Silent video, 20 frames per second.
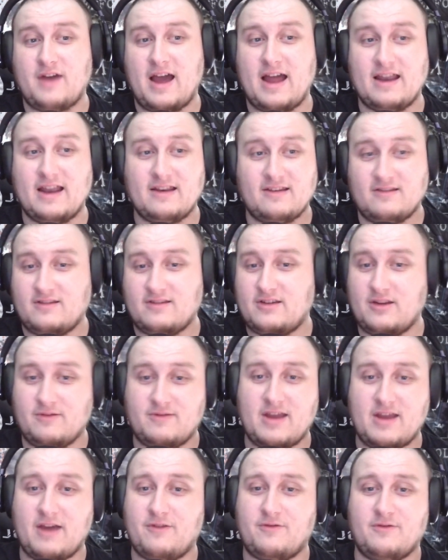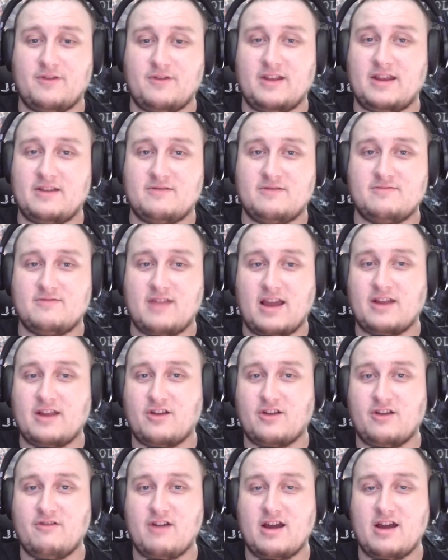and you definitely got
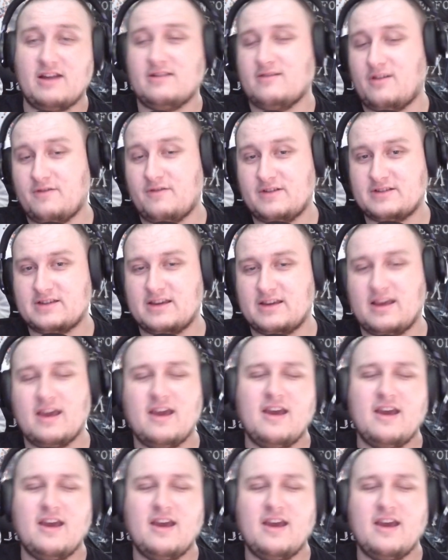it right, obviously.